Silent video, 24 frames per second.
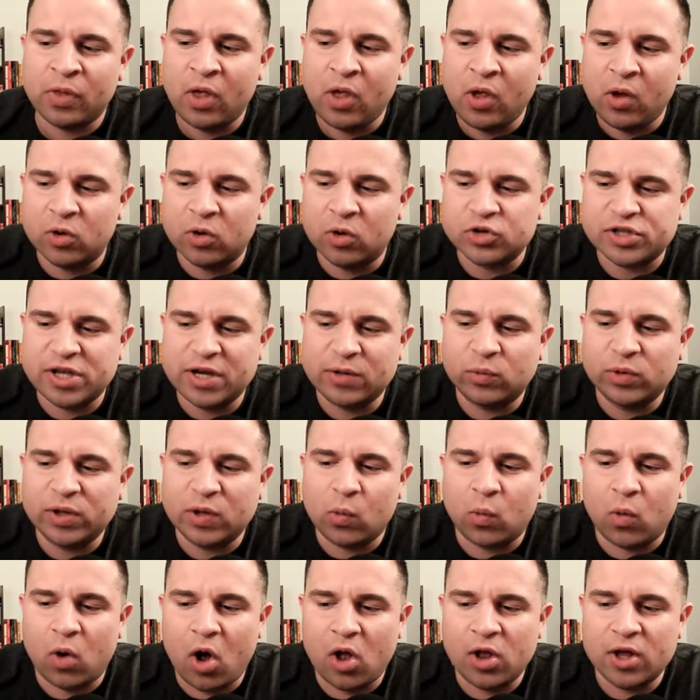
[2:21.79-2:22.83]
We're seeing really
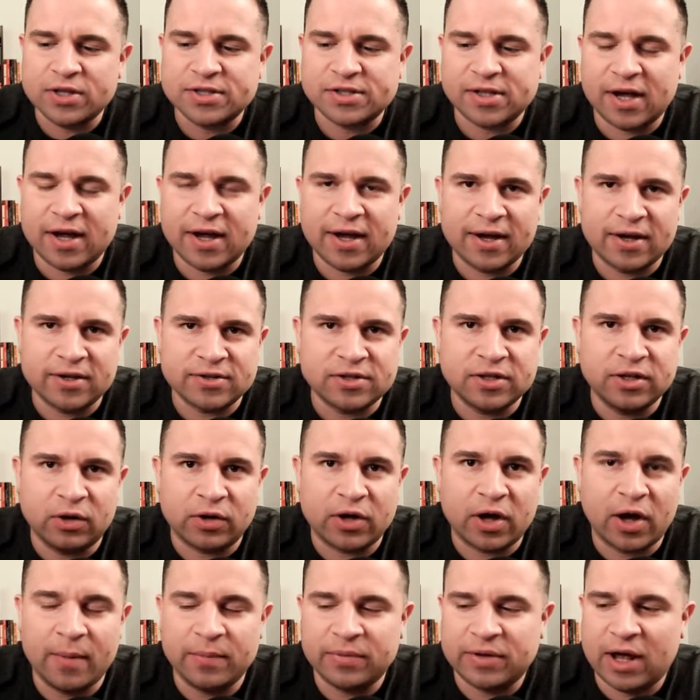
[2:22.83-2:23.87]
wallet size you know
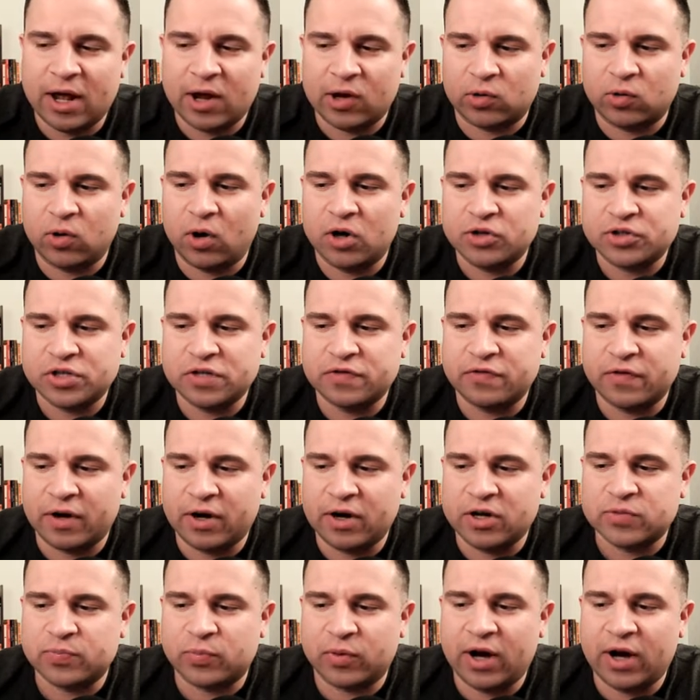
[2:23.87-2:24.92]
come down across these various
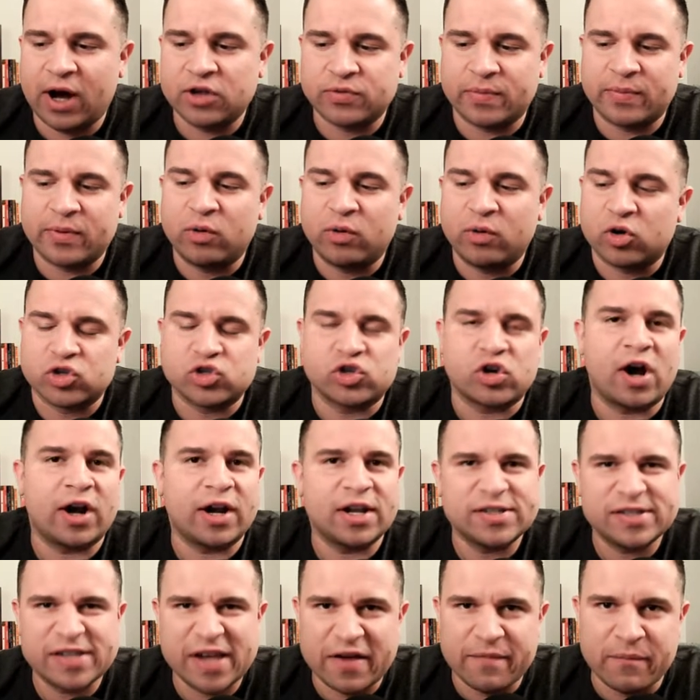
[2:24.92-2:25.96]
brands. People are trying to
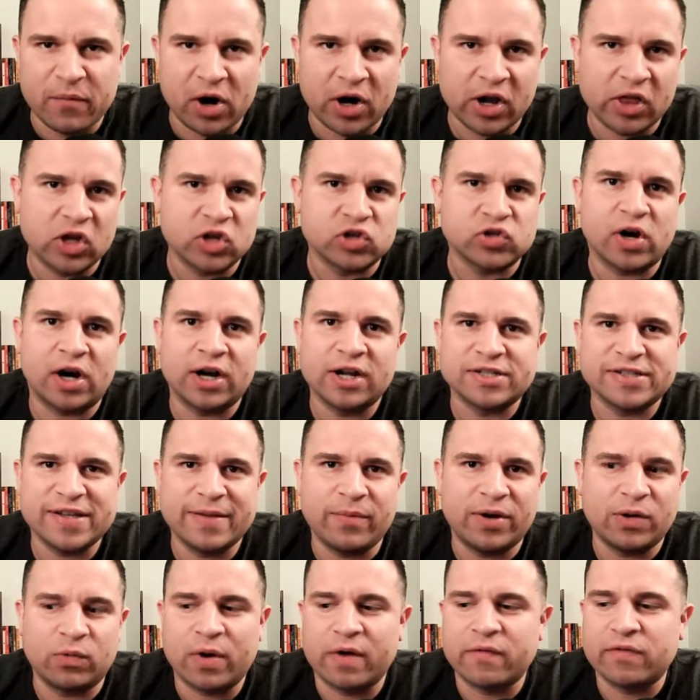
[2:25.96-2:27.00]
save money. They're trying to save money
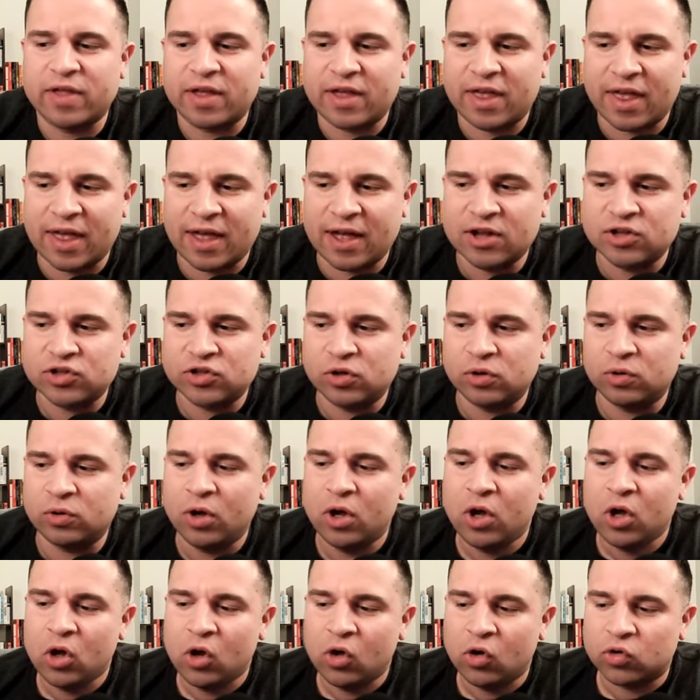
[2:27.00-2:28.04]
wherever they can to
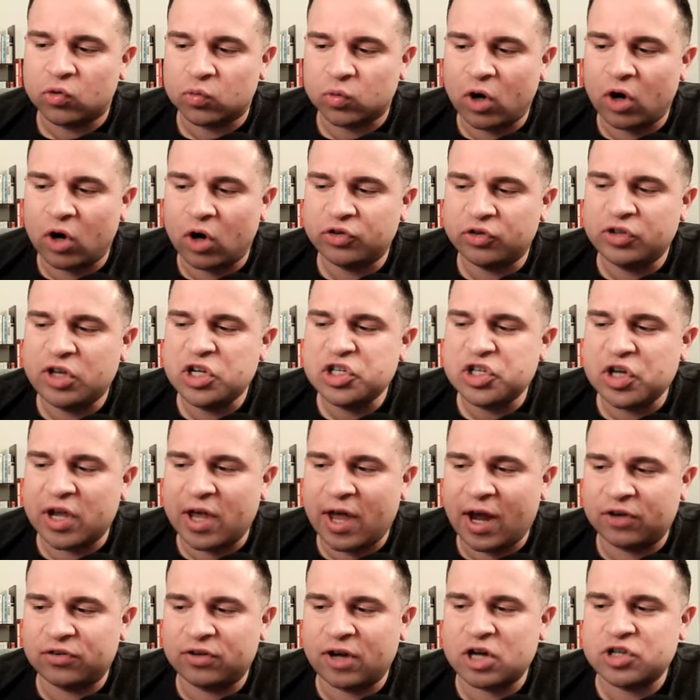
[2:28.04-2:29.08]
so Ross and
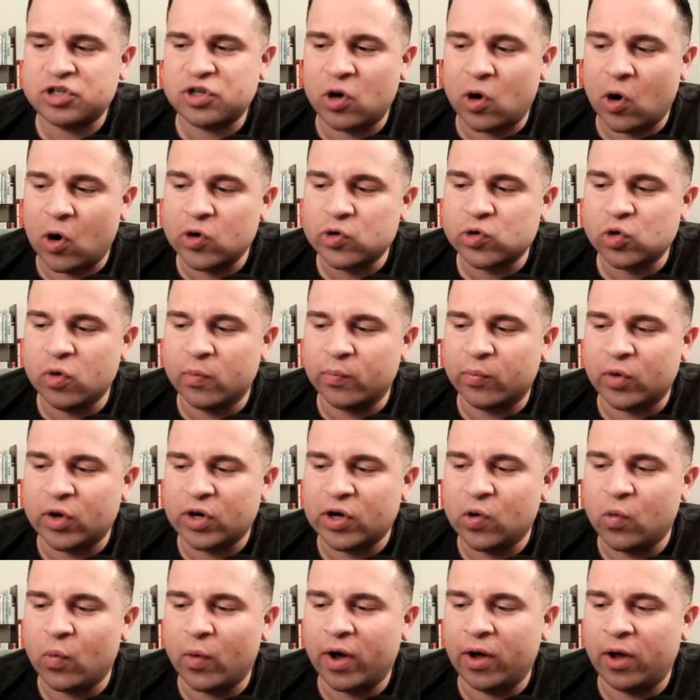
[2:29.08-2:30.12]
TJX actually are doing pretty
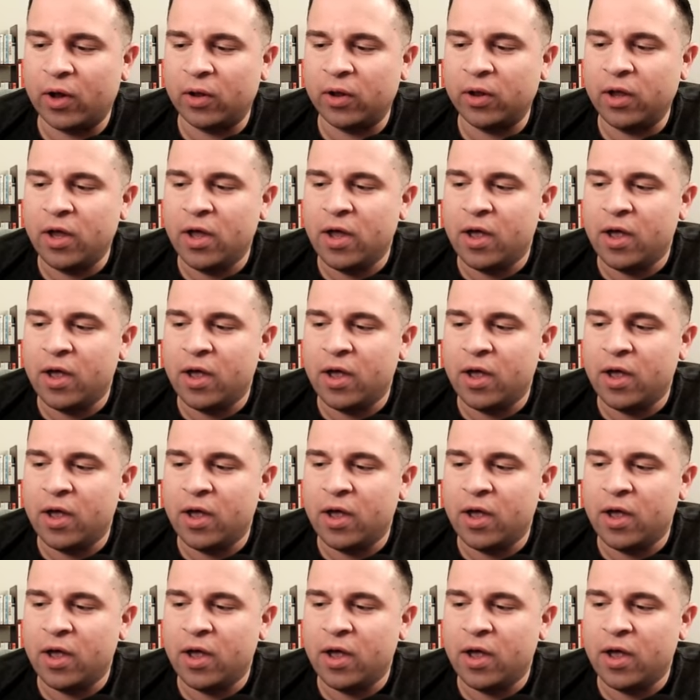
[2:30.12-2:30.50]
well.